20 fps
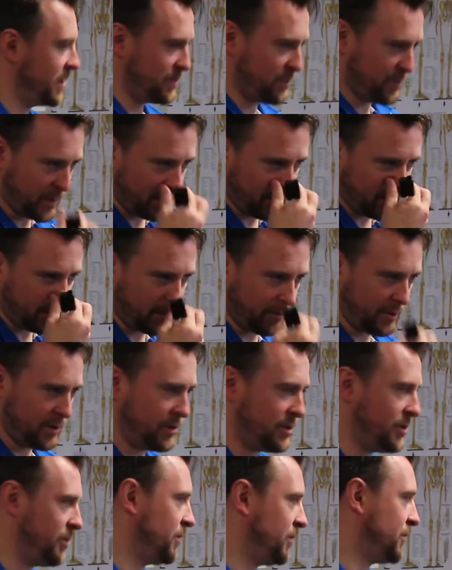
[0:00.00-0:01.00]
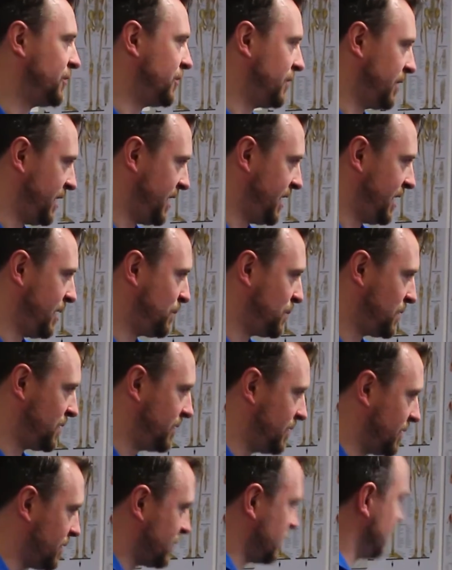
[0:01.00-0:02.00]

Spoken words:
bulk, I'm going to do it through the hips, and it's